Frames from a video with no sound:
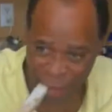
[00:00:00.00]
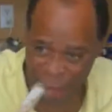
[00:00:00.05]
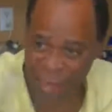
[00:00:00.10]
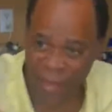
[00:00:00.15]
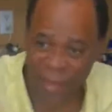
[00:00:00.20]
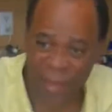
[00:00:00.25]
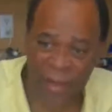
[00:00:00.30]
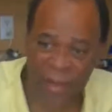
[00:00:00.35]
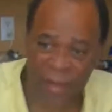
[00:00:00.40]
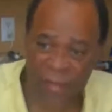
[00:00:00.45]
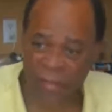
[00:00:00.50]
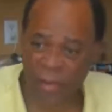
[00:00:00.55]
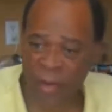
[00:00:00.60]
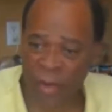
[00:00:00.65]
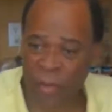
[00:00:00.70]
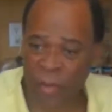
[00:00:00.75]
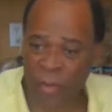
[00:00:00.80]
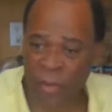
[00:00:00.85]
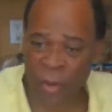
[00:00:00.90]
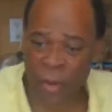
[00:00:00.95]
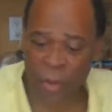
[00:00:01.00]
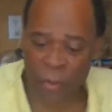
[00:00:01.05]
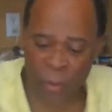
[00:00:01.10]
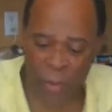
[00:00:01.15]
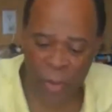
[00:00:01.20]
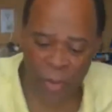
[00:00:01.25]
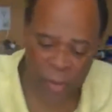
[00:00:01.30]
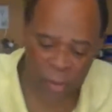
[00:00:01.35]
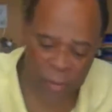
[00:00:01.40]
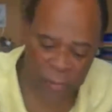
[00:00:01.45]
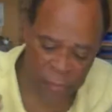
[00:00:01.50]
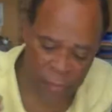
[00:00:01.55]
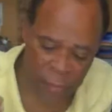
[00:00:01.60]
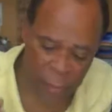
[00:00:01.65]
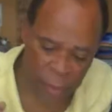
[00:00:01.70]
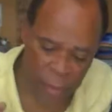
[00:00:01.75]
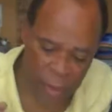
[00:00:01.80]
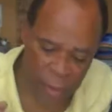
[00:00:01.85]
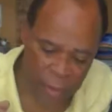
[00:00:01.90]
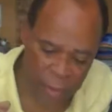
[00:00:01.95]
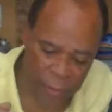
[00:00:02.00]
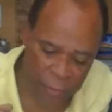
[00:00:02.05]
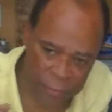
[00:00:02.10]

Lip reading: Like I said, we don't want this to burn.